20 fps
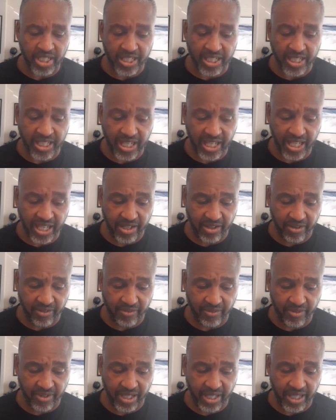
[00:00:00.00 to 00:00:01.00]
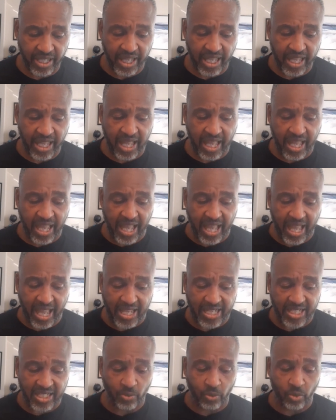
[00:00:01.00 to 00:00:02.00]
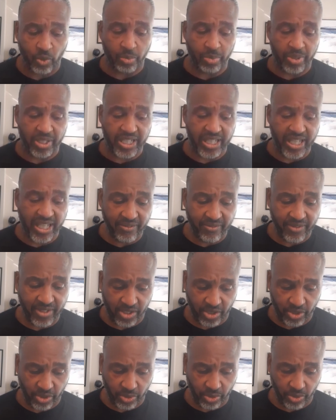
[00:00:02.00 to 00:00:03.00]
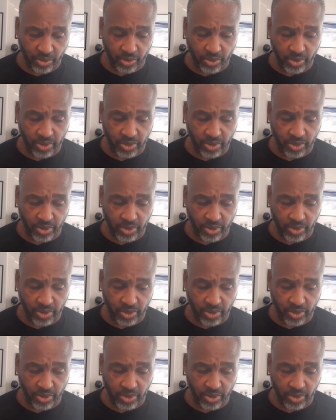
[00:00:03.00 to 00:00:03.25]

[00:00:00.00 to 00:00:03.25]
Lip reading: Give, and it will be given you.